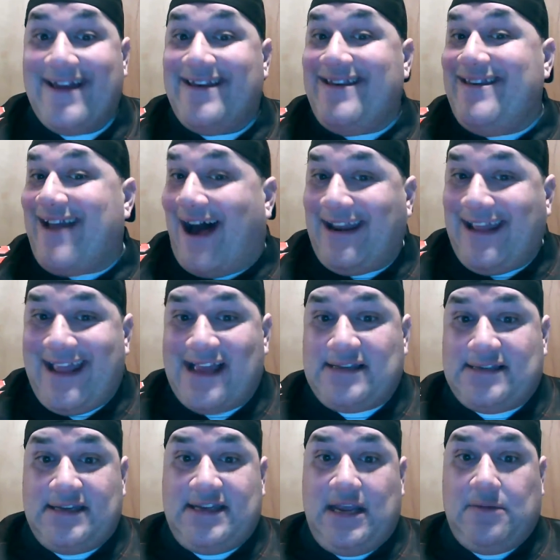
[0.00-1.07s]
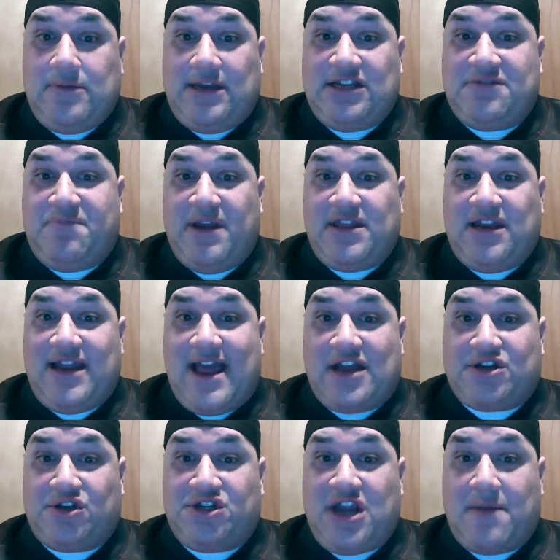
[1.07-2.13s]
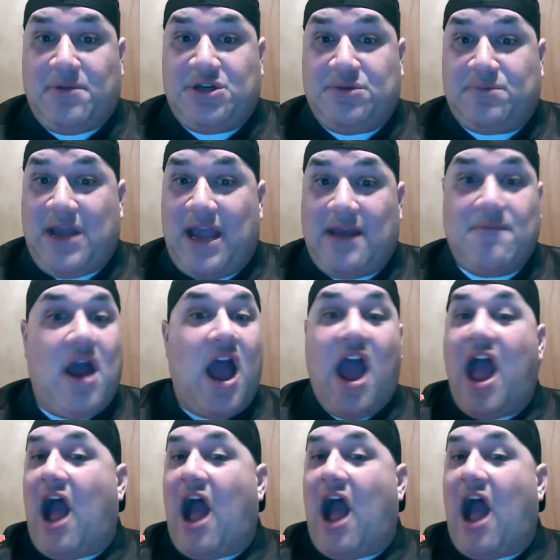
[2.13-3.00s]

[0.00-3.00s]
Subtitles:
Not against a team that has been to the national championship game